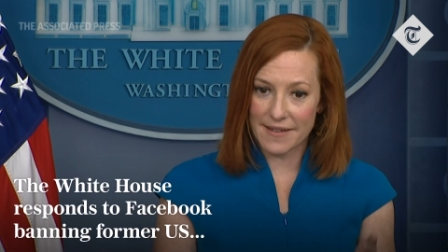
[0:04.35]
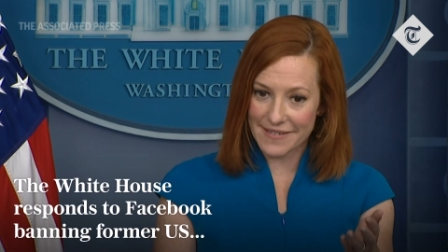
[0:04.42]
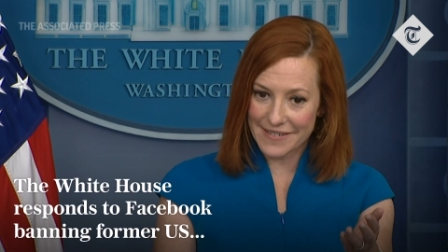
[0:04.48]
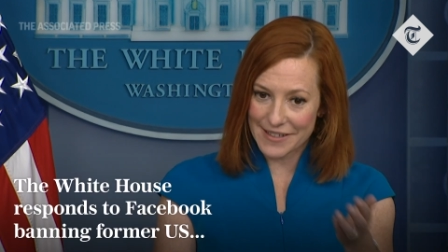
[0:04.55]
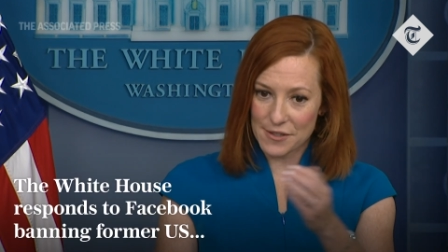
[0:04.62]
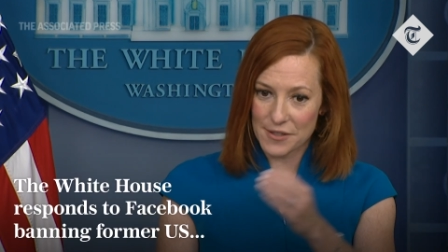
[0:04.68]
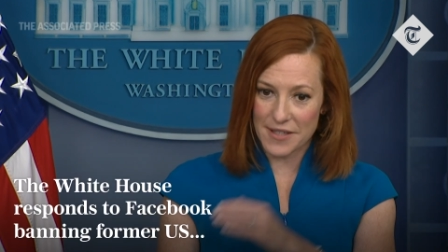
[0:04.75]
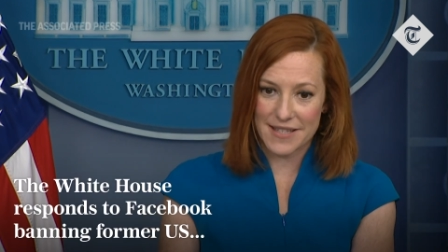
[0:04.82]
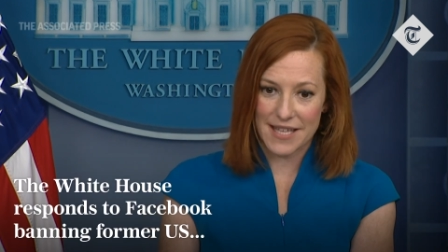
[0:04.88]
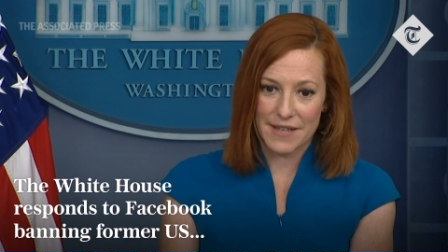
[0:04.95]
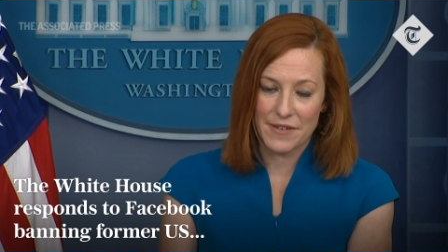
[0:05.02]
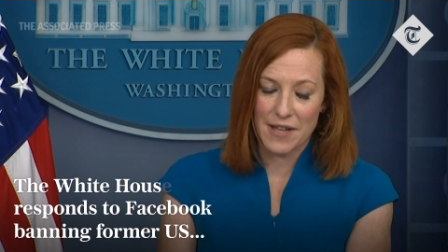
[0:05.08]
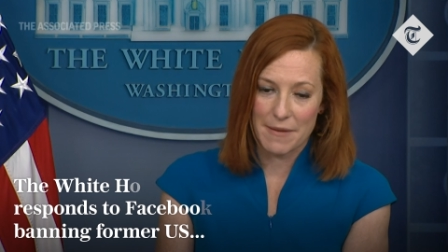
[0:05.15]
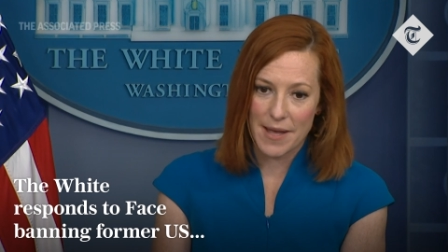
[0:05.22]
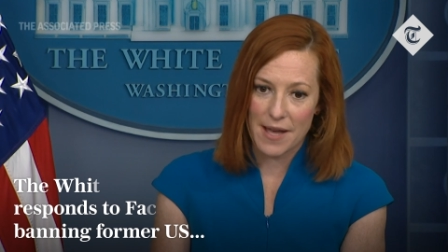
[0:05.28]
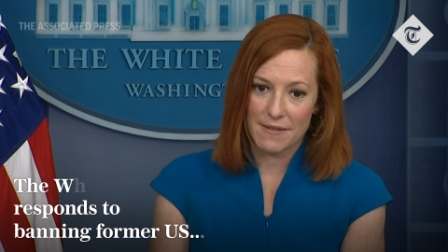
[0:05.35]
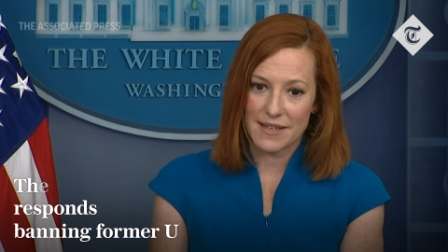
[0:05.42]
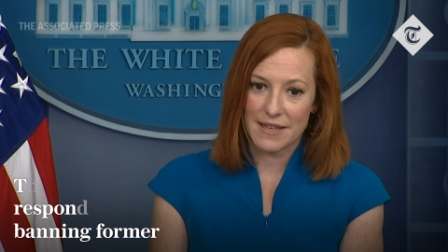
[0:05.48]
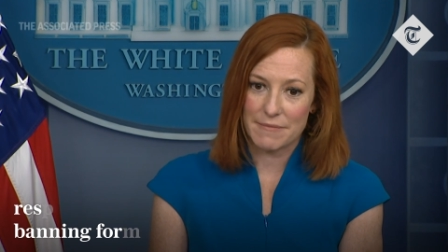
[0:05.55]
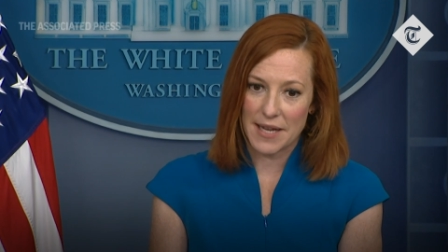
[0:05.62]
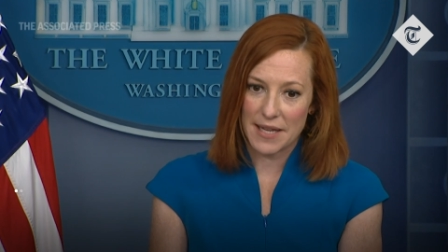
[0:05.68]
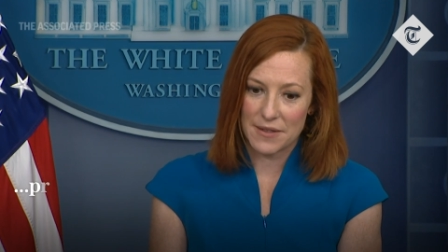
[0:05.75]
and clearly they've come out
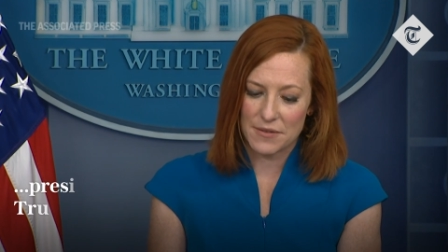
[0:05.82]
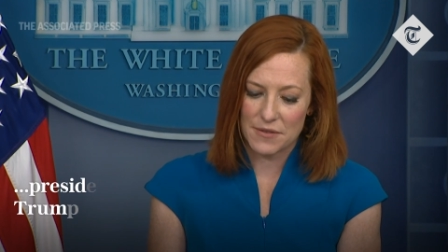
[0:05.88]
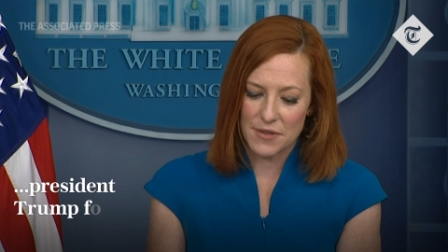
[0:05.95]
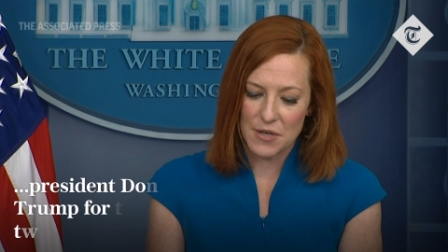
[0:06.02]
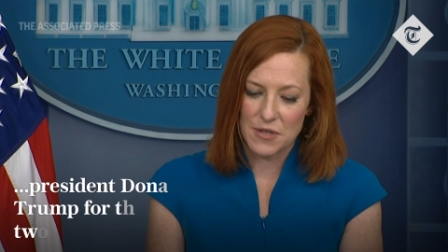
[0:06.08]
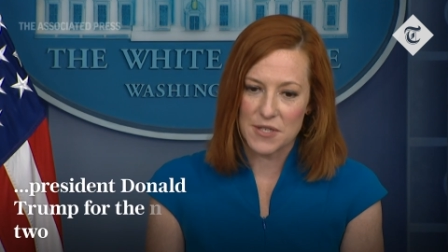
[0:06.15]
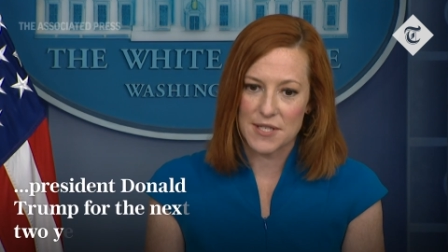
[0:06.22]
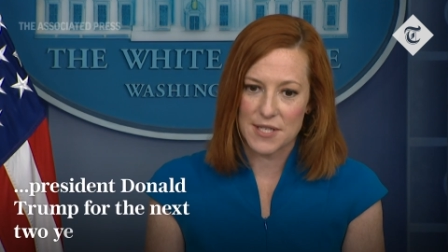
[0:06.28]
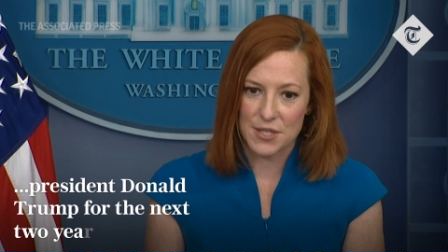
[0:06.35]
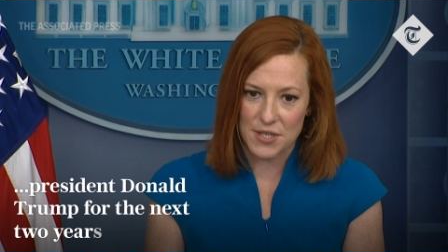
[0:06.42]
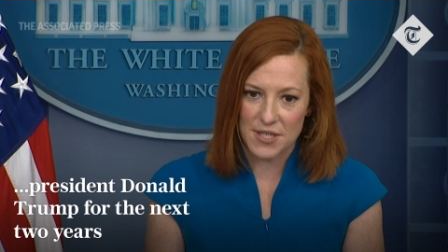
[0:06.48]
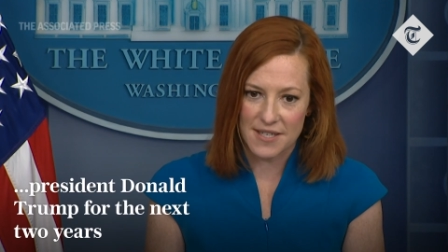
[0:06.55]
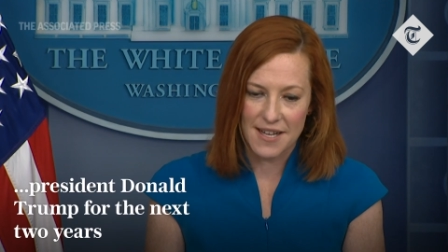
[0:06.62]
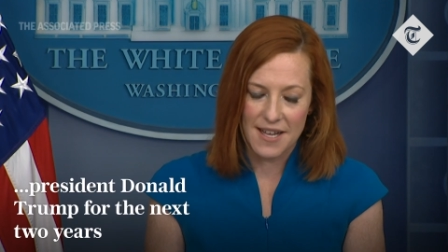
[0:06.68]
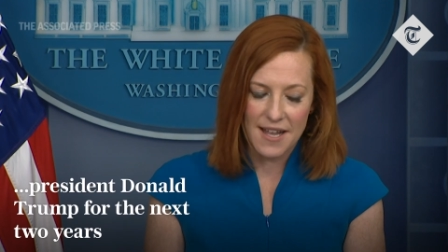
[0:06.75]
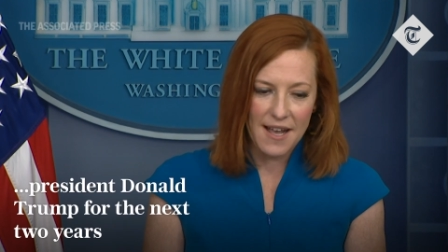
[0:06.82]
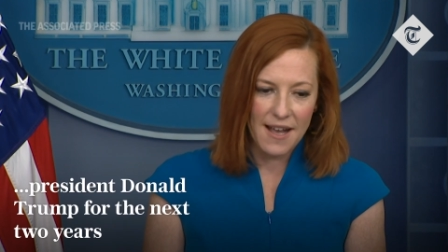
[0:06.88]
and made their decision.